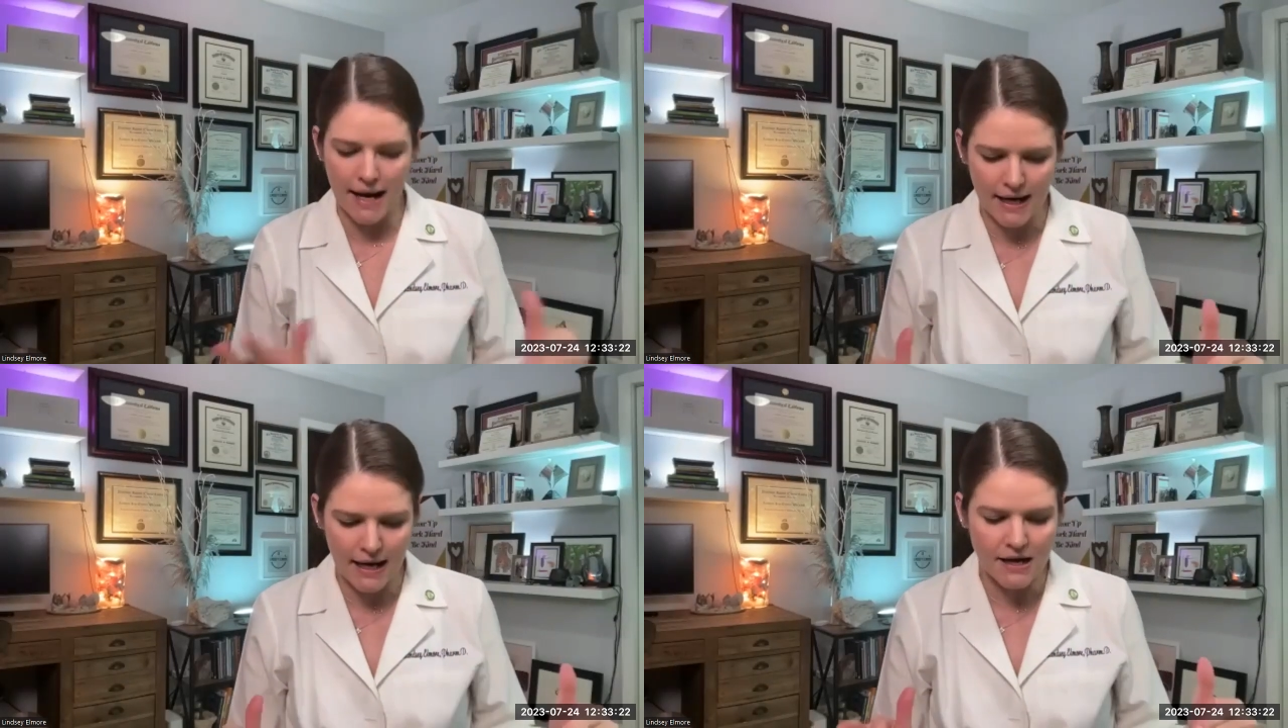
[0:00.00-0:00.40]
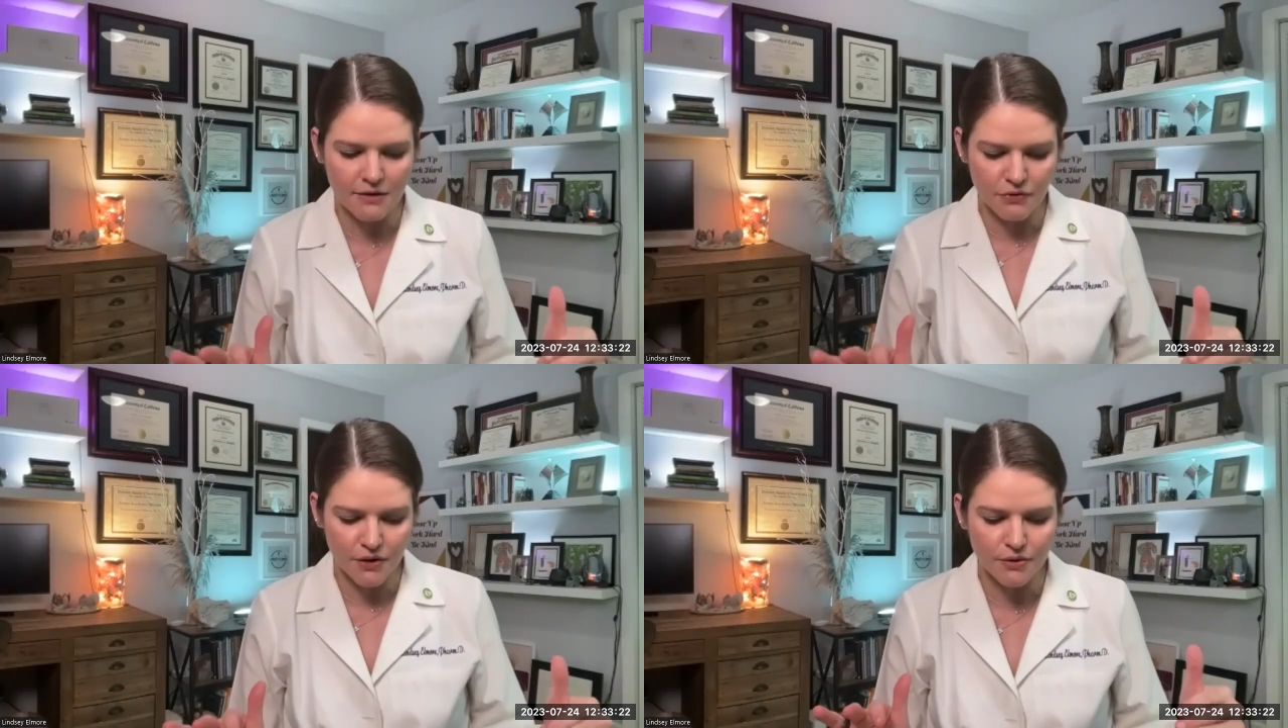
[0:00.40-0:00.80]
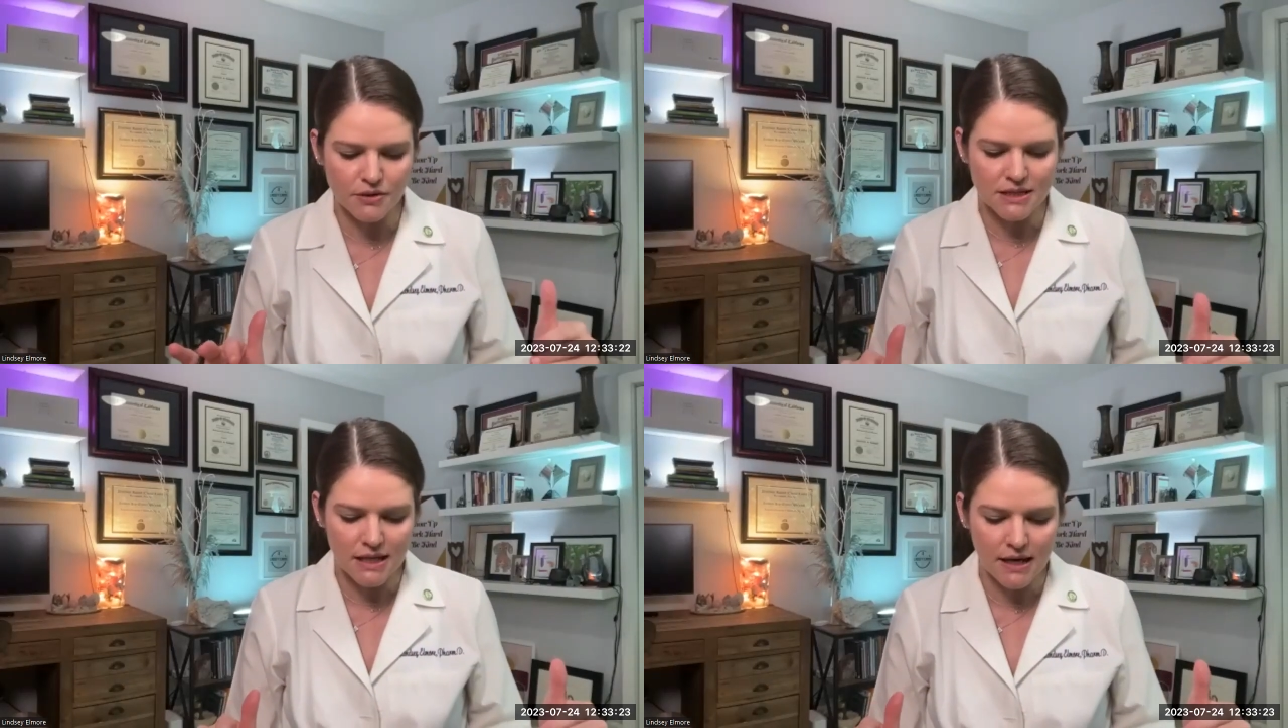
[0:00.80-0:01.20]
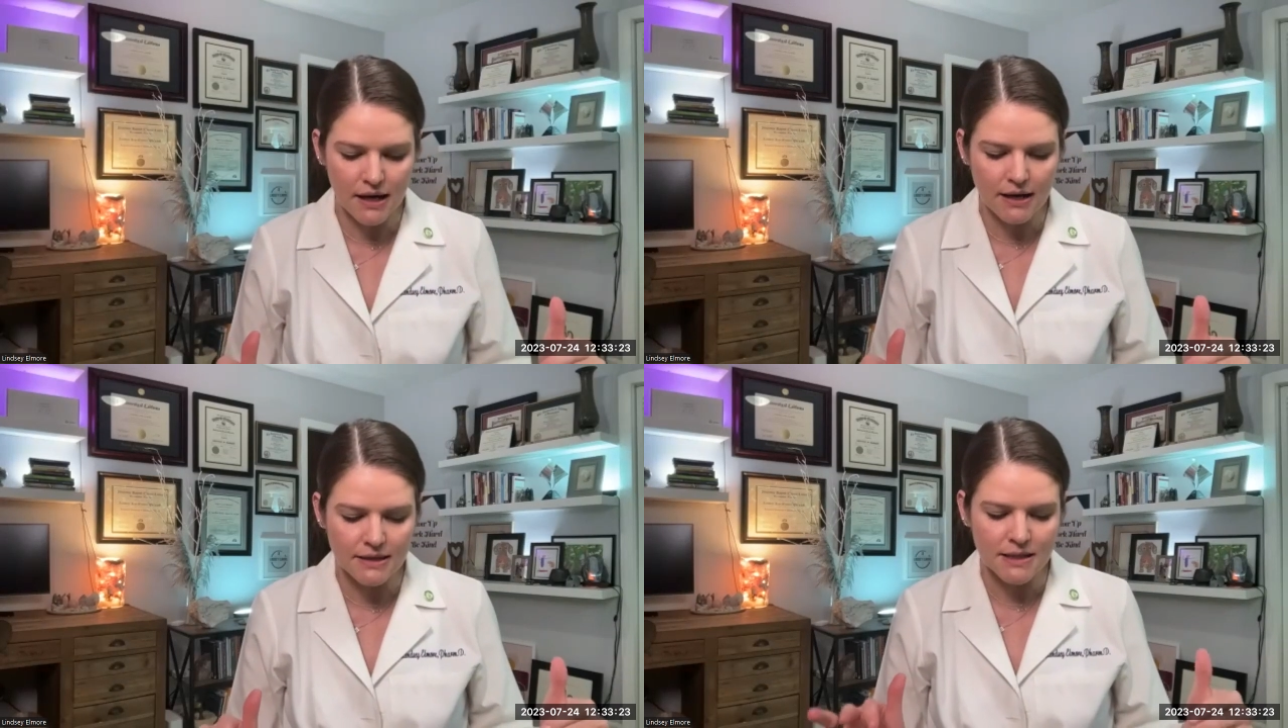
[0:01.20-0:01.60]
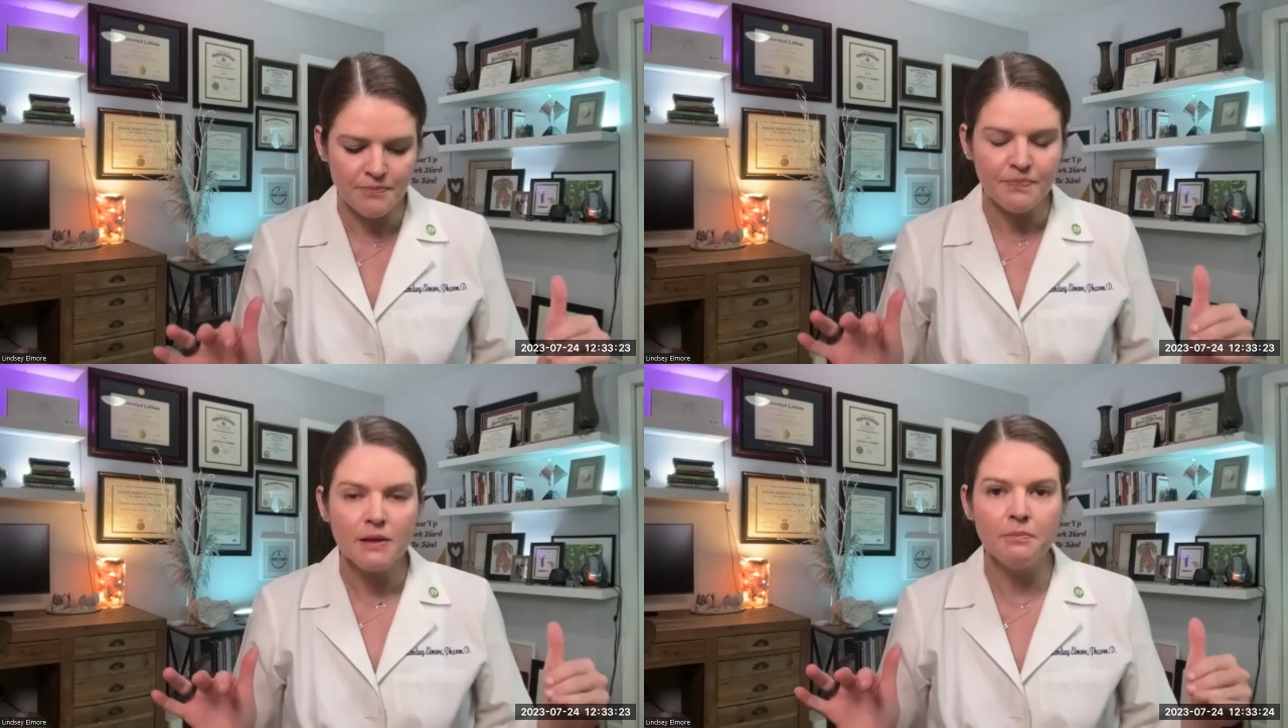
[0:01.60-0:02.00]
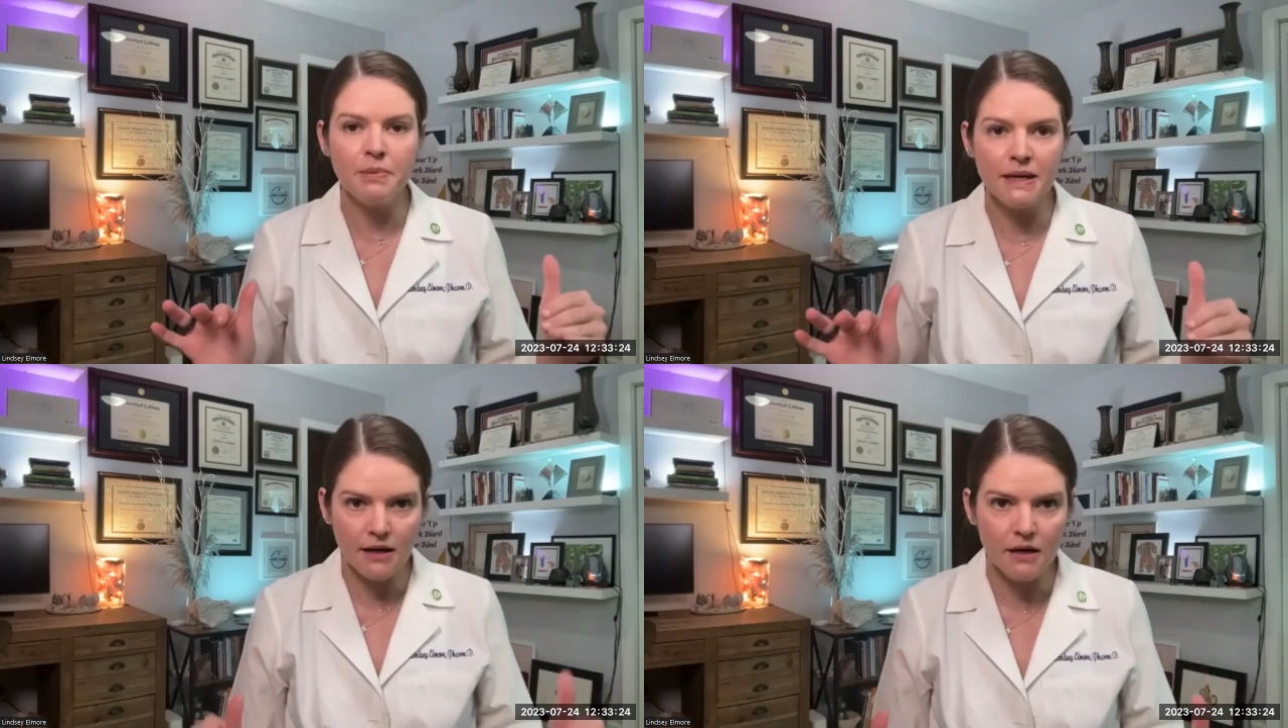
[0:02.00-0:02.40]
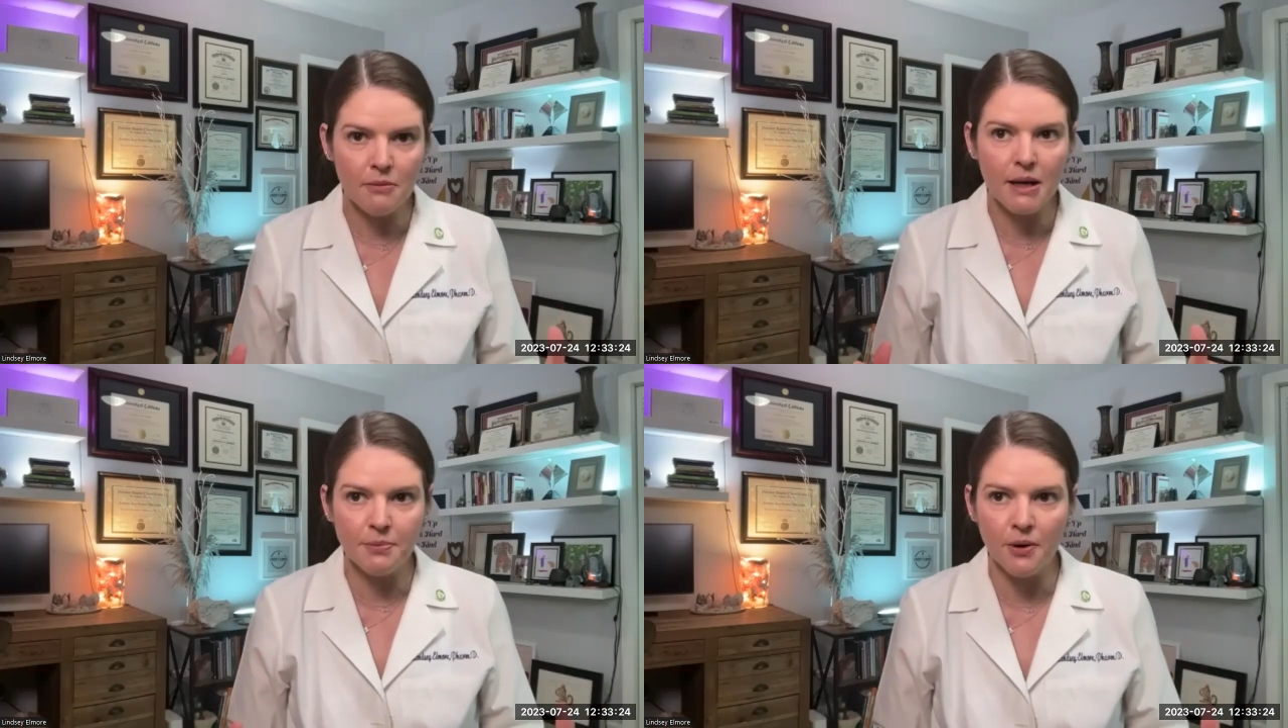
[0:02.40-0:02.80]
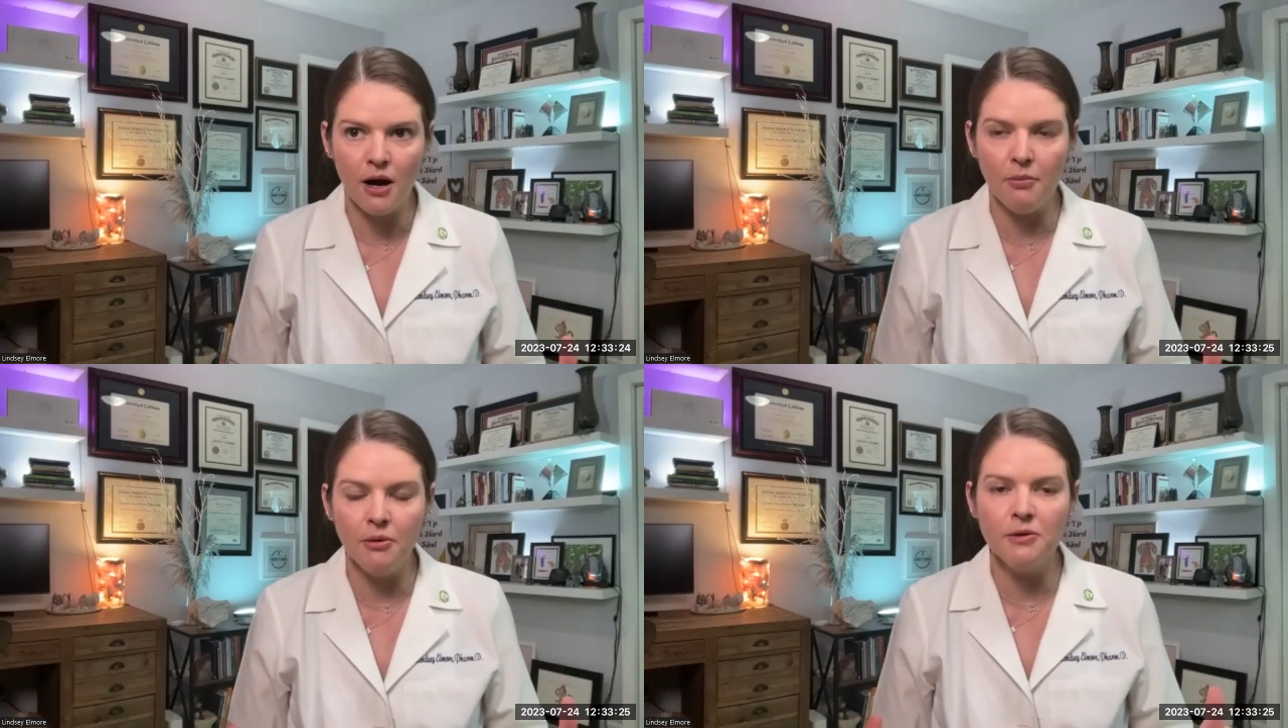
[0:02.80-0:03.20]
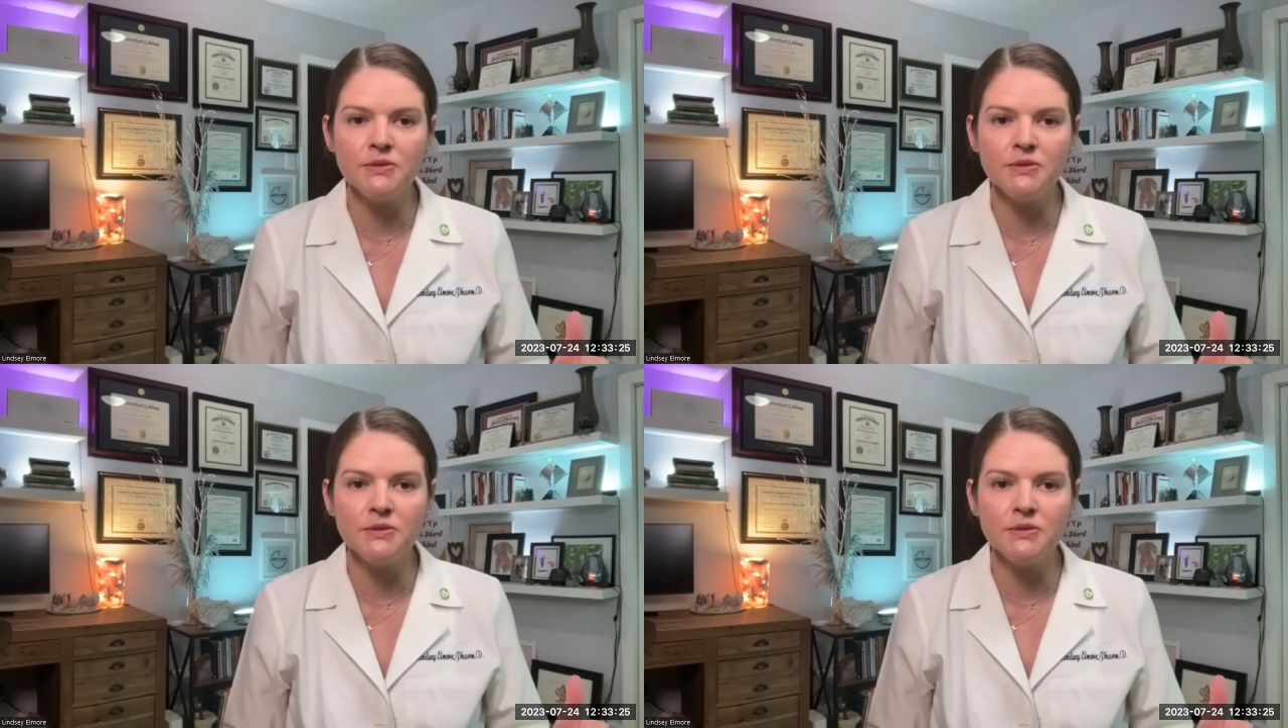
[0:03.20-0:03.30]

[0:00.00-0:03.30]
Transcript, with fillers: any of those things become a problem.